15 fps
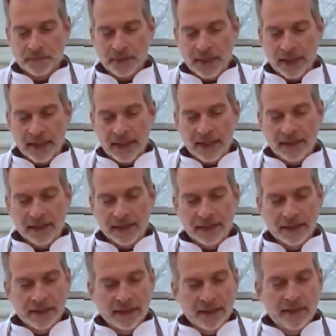and
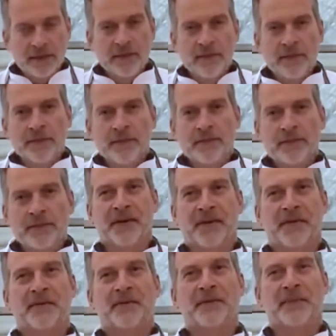
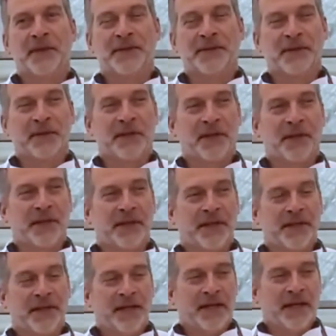probably 3 months ago,
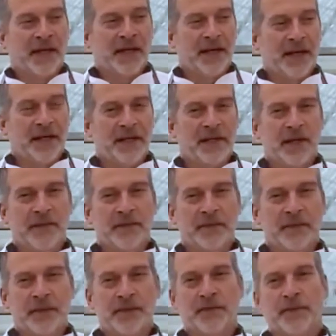I had a
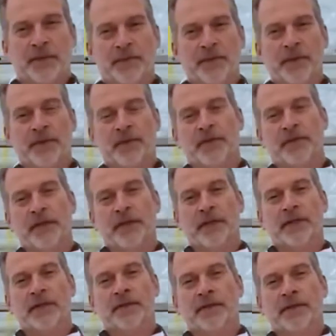conversation with Bill
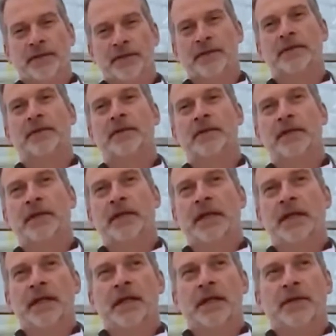Green, who is
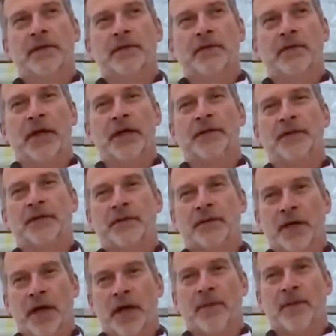the director of the
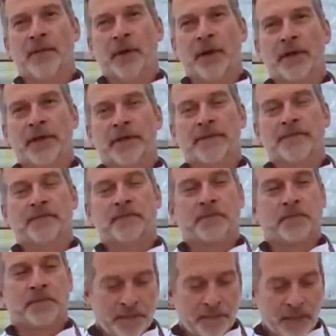Common Market.
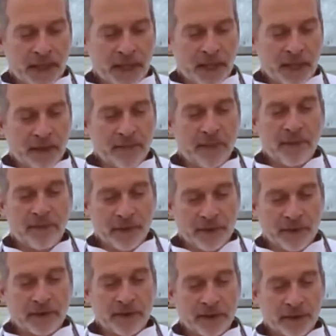And I remember I
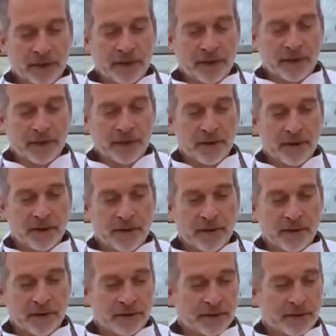was at the
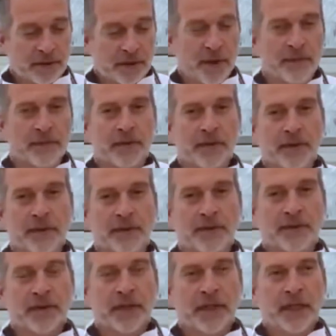Dothan golf
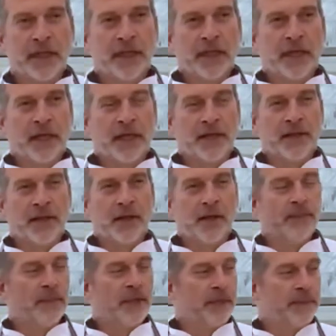course, and he
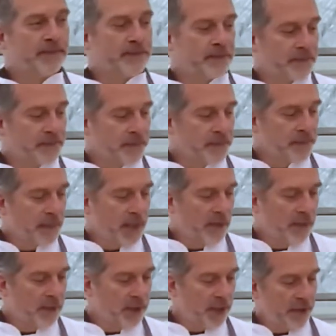called me, and
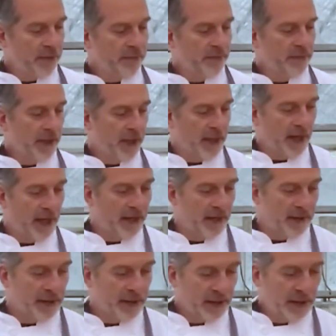we chatted for about an
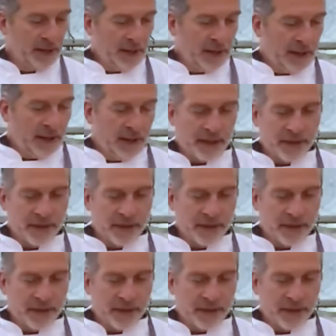hour. And I